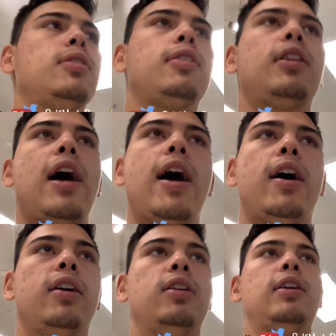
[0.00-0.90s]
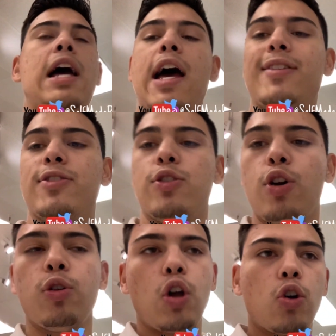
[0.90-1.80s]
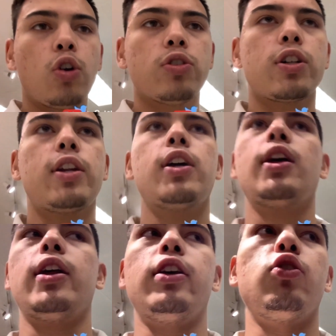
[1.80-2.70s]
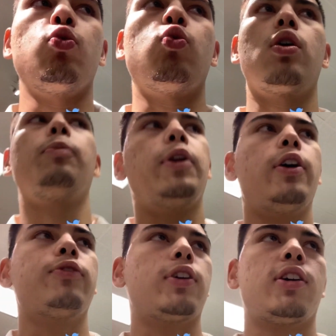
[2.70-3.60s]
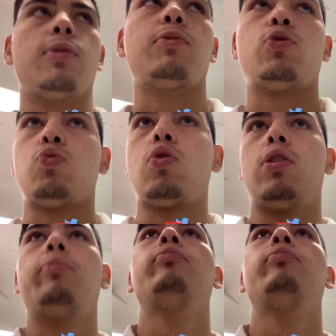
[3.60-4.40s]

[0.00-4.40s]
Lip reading: that has no logos on it and is warm enough to keep me warm